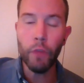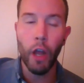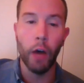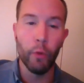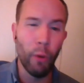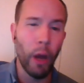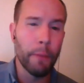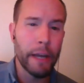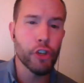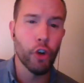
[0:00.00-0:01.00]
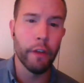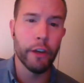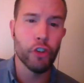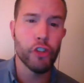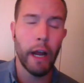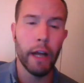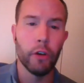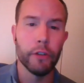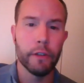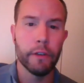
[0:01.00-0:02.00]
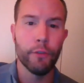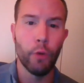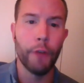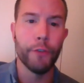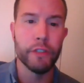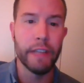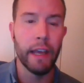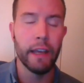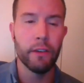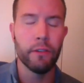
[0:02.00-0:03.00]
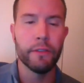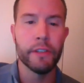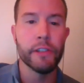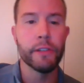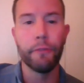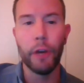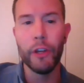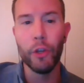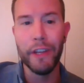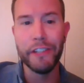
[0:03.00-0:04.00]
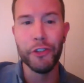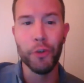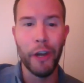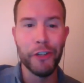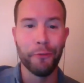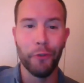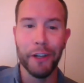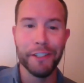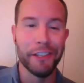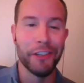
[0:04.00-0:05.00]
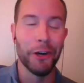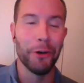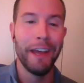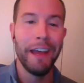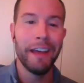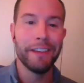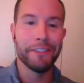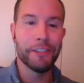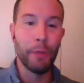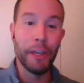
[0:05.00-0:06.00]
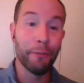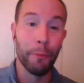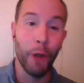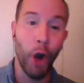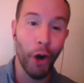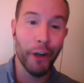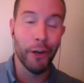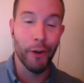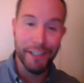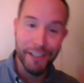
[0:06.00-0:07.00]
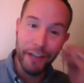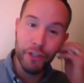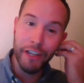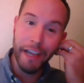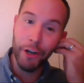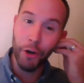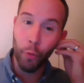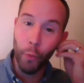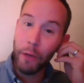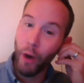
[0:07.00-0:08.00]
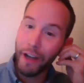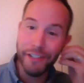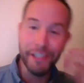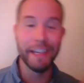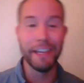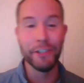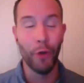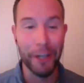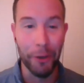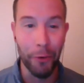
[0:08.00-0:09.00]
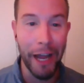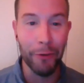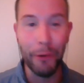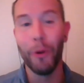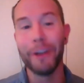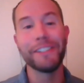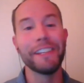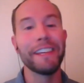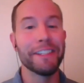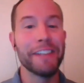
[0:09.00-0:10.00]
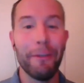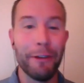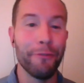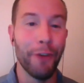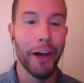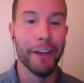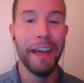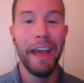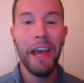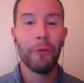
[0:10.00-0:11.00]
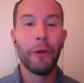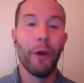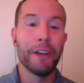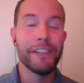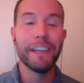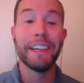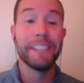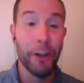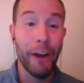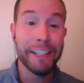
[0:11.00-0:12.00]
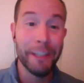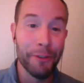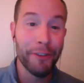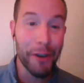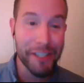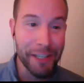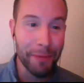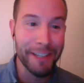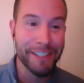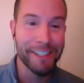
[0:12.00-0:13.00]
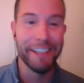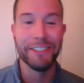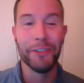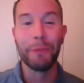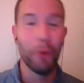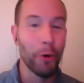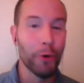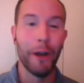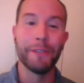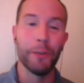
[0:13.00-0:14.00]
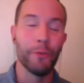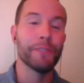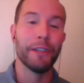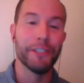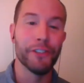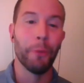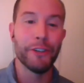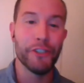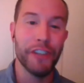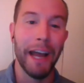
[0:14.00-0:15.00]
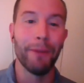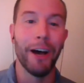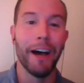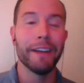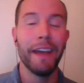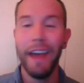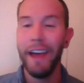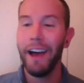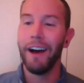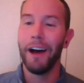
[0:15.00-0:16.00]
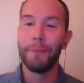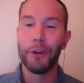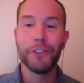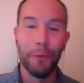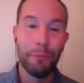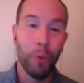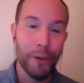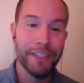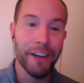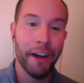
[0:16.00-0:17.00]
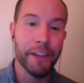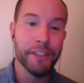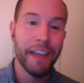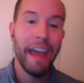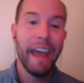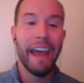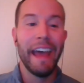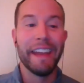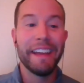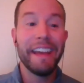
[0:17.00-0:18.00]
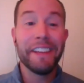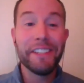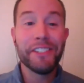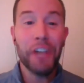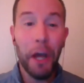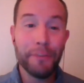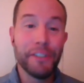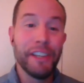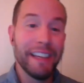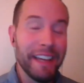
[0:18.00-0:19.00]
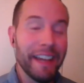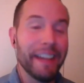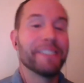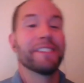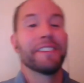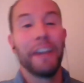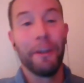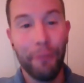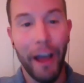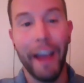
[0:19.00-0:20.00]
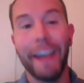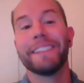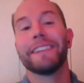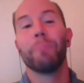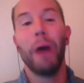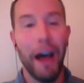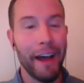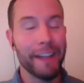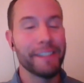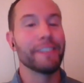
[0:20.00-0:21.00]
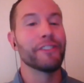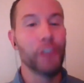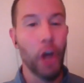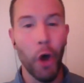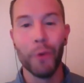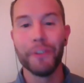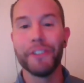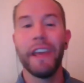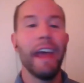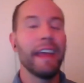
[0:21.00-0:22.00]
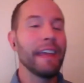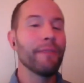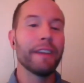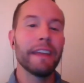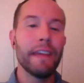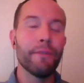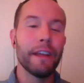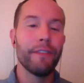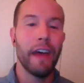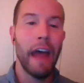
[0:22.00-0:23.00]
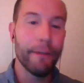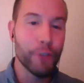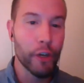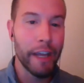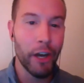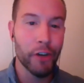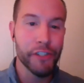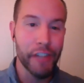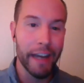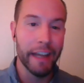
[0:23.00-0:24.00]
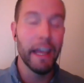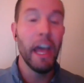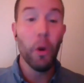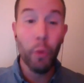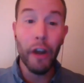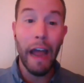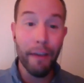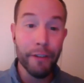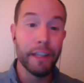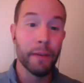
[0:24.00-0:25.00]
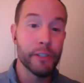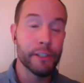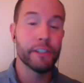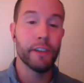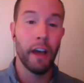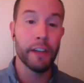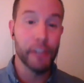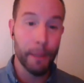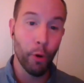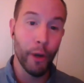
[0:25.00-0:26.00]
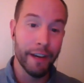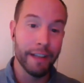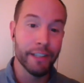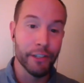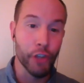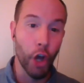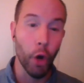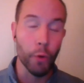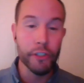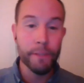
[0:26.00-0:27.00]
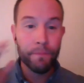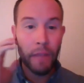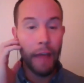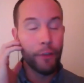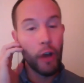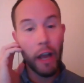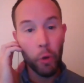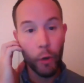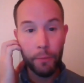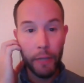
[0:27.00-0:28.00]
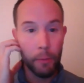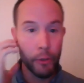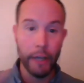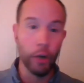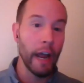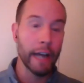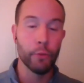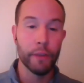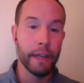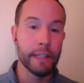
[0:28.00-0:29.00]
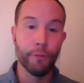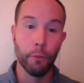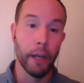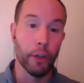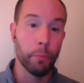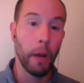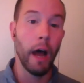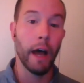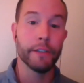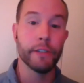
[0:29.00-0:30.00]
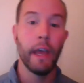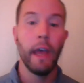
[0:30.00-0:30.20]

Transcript: Uh, we want to make sure that your child uh, throughout their day, this is a very unique situation for us. And, you know, speaking from the heart here as an educator, we want to see kids running around. We want to see kids having fun. We want to see kids interacting with our exhibits and doing programs that we spend so much time on um, that are so important to us. And it is tough seeing kids confined in pods and zones. Even, even in the aftercare setting, we're having them uh, separated into zones and they're not going to be able to interact with kids from the other pods.